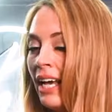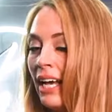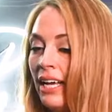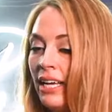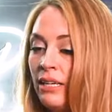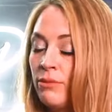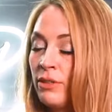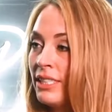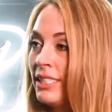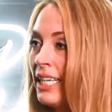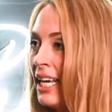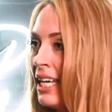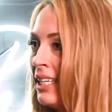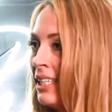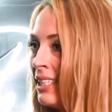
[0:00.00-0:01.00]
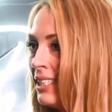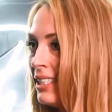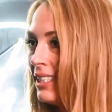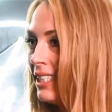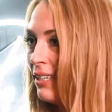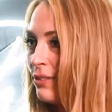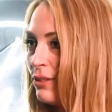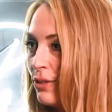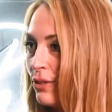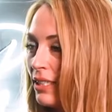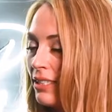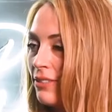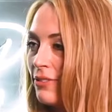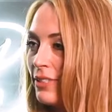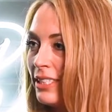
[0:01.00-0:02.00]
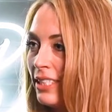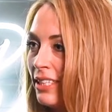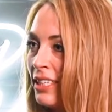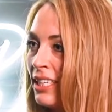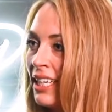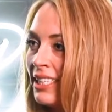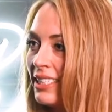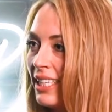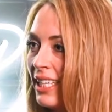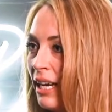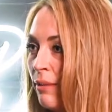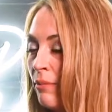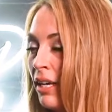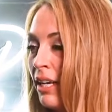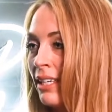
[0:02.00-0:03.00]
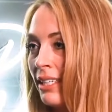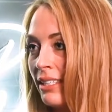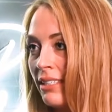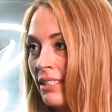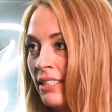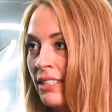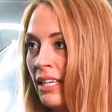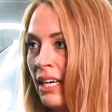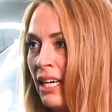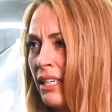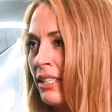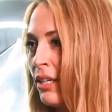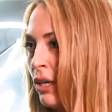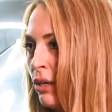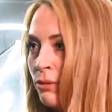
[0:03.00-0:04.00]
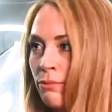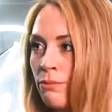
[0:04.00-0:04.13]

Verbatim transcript: Um, well, ten self storage facilities that I'm a a co